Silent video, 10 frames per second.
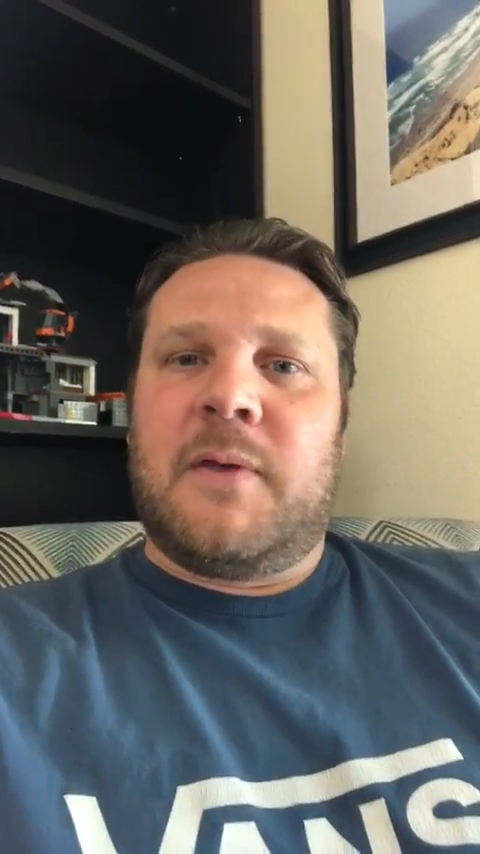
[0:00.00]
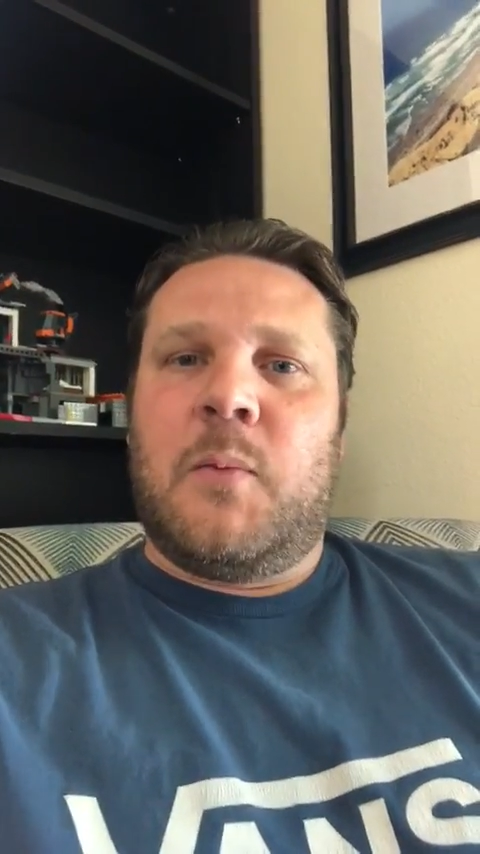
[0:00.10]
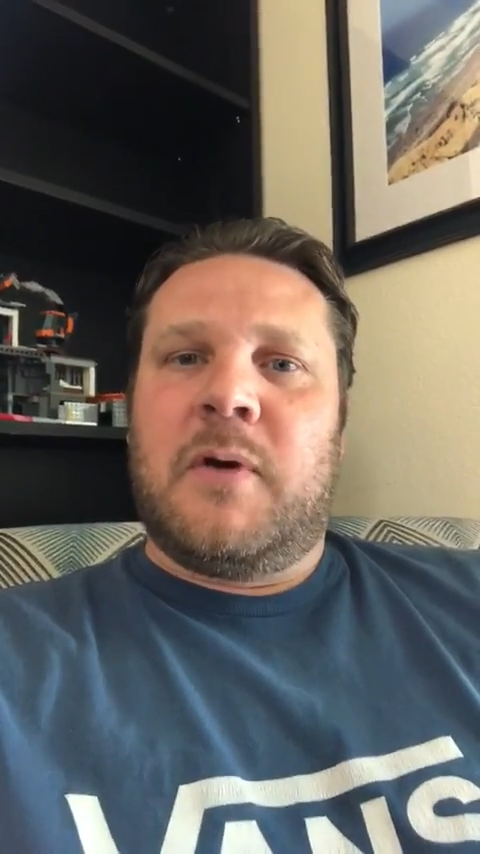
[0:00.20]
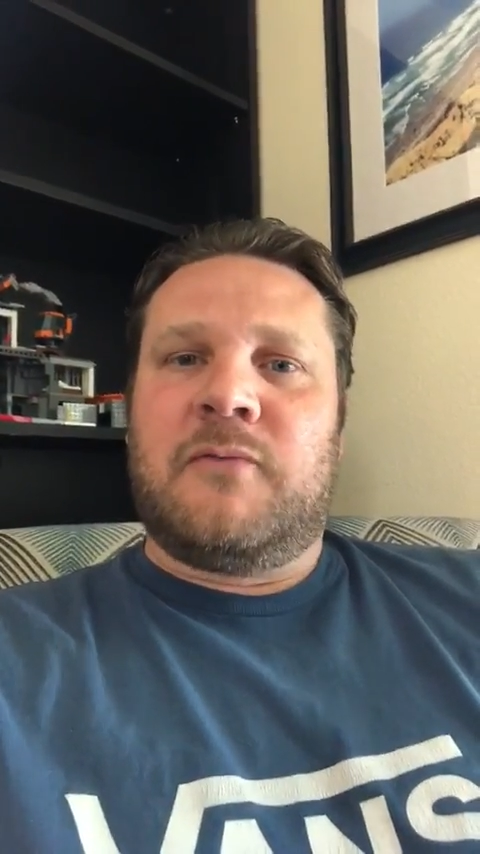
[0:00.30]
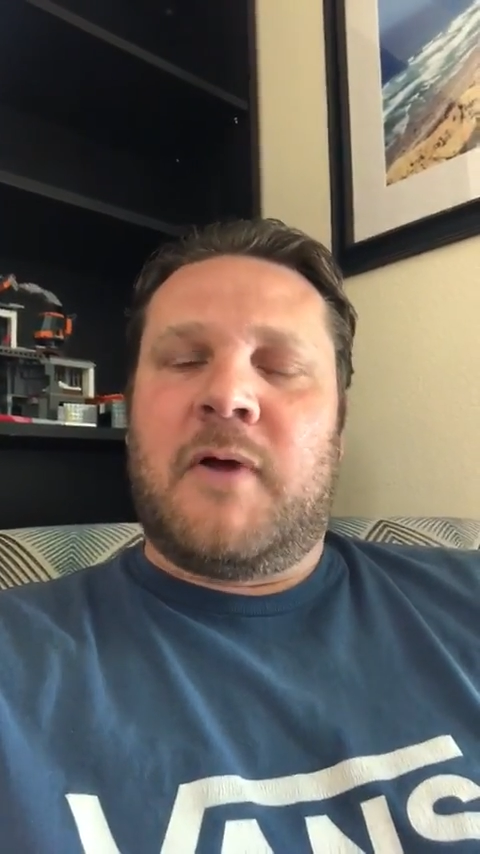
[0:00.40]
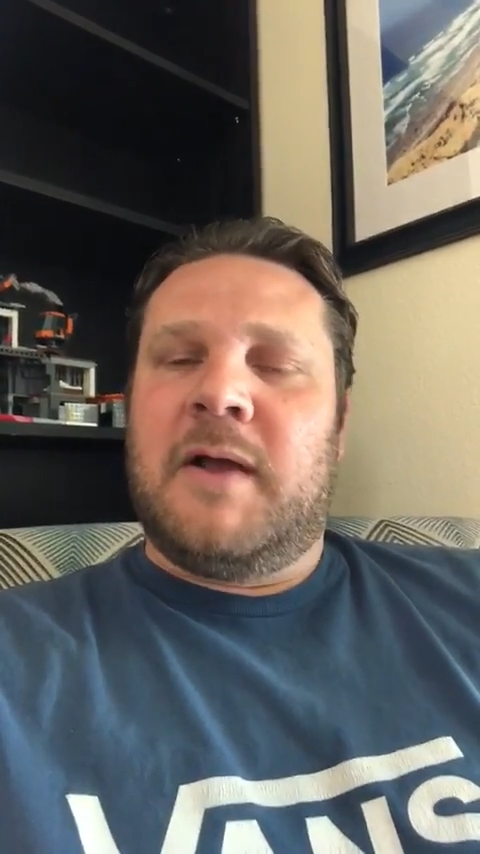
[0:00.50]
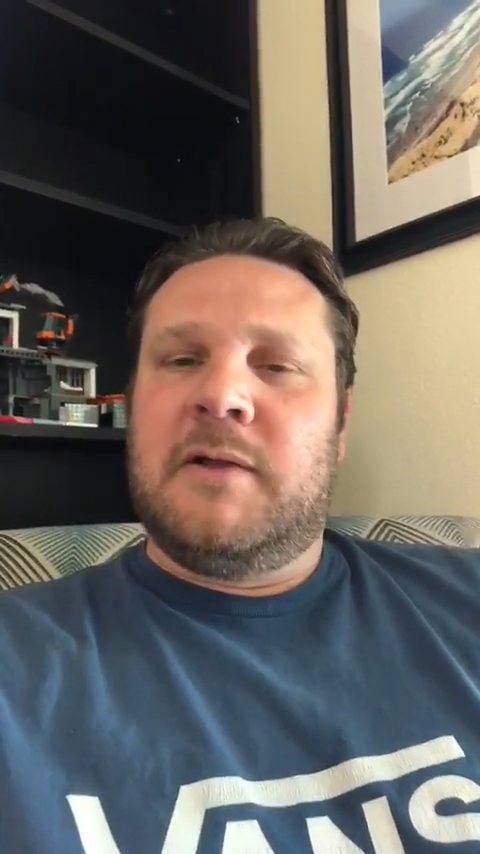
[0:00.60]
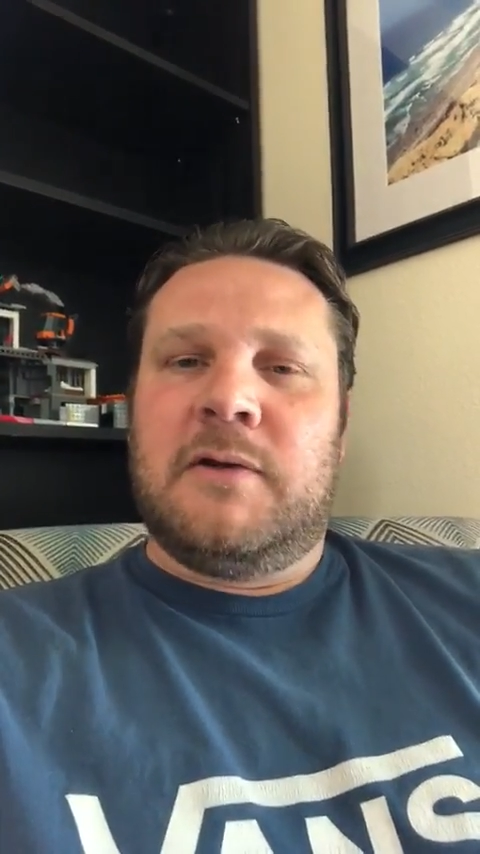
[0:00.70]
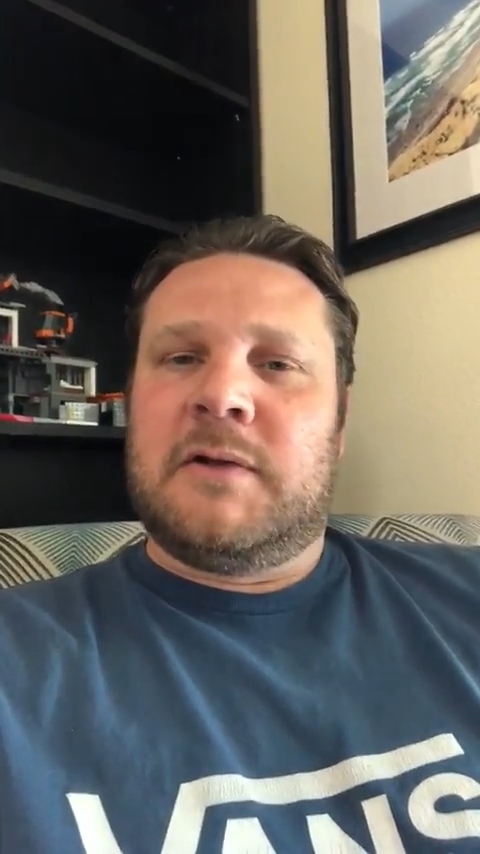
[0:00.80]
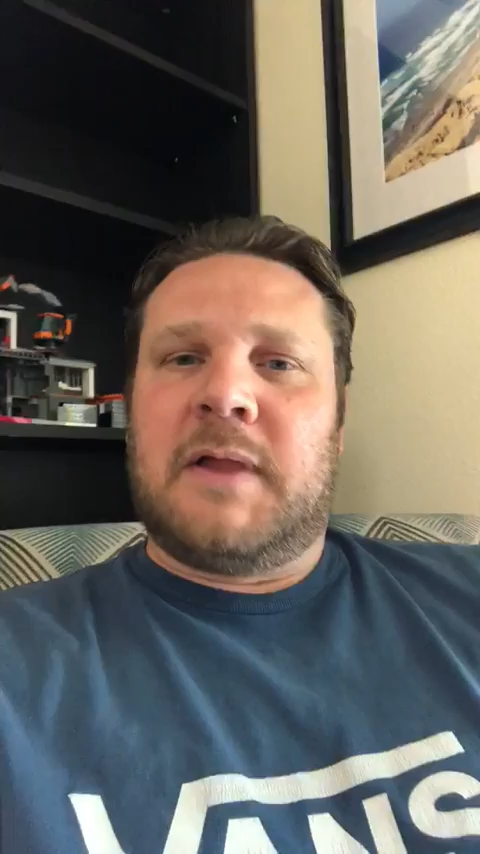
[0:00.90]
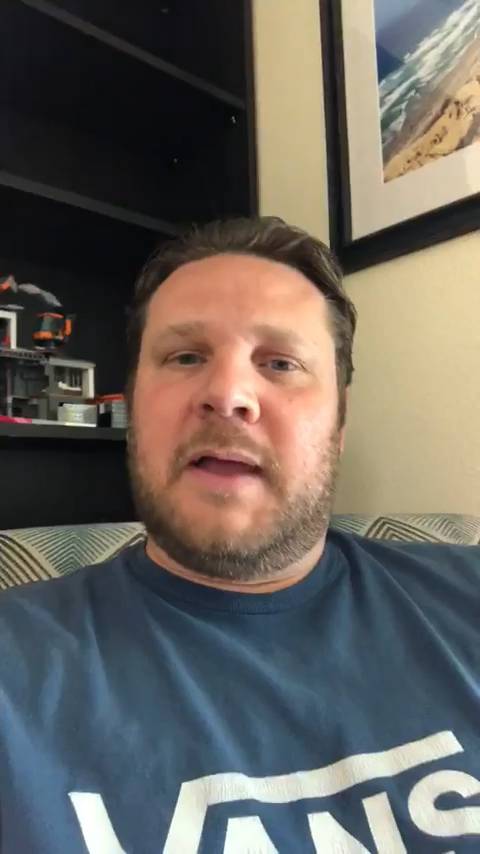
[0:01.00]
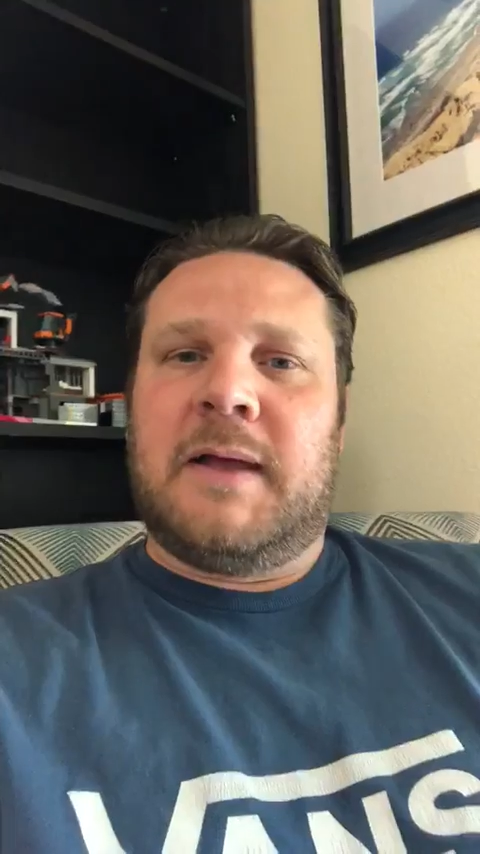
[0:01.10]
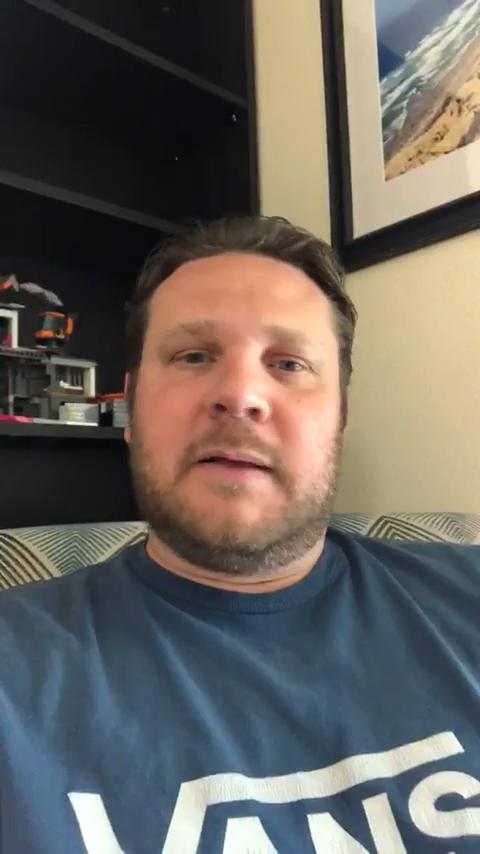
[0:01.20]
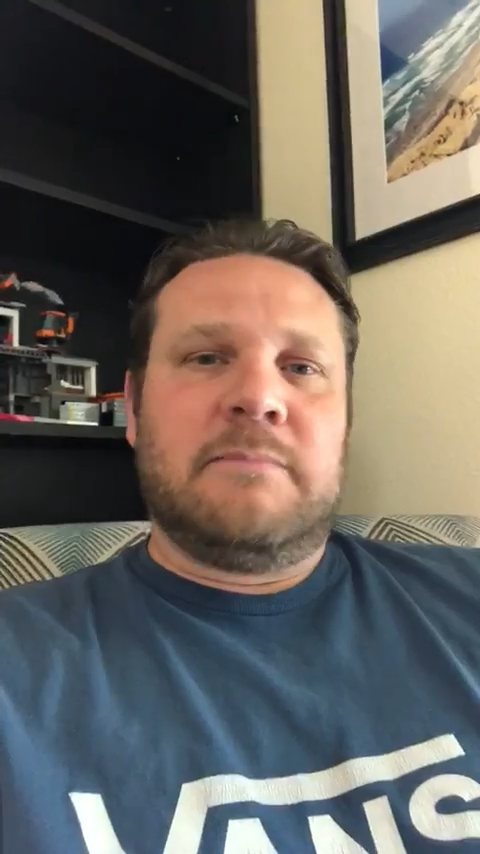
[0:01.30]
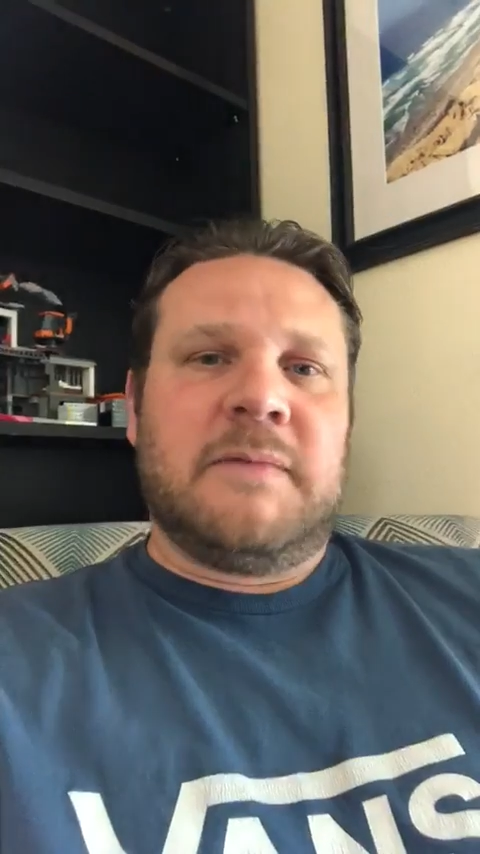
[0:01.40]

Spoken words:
than what right looked like,